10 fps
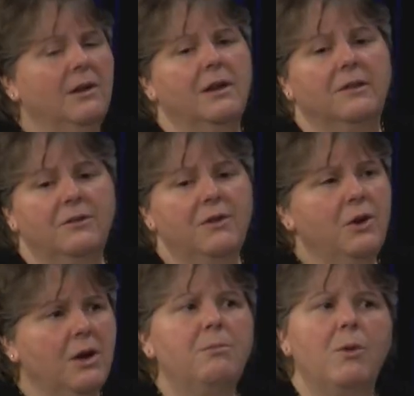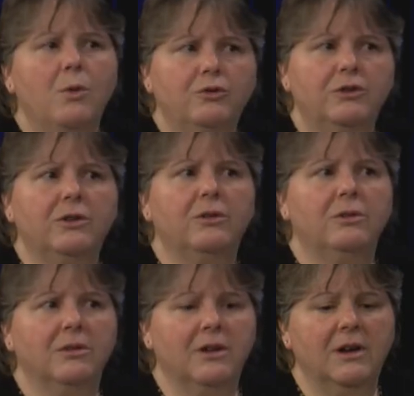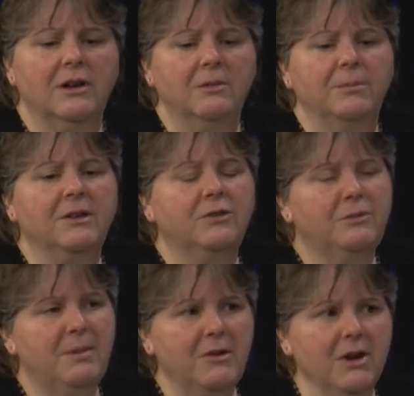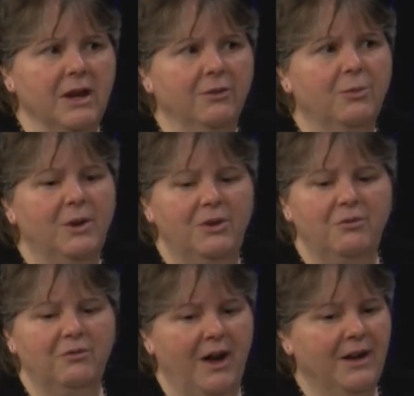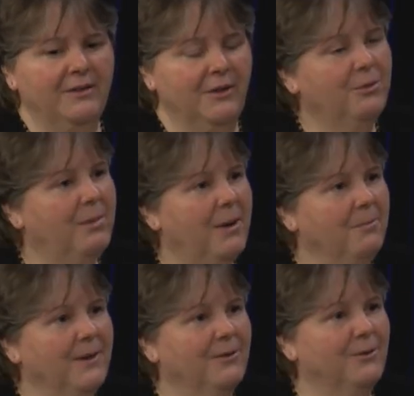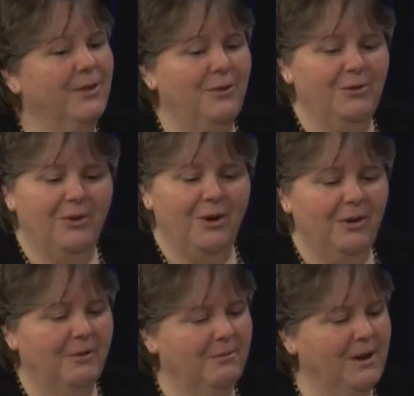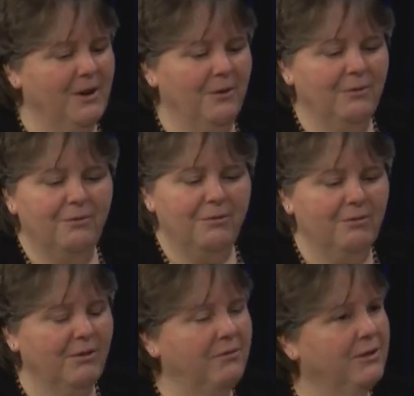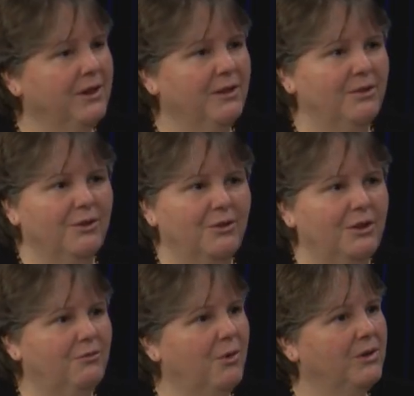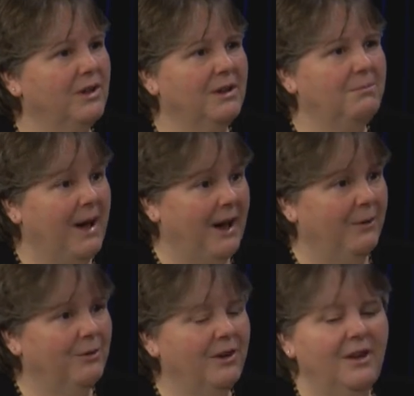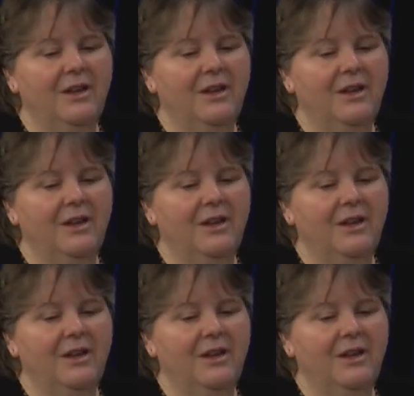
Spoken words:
It's a very emotional experience when you find this pup, because these are, you know, roughly 13, 14 pound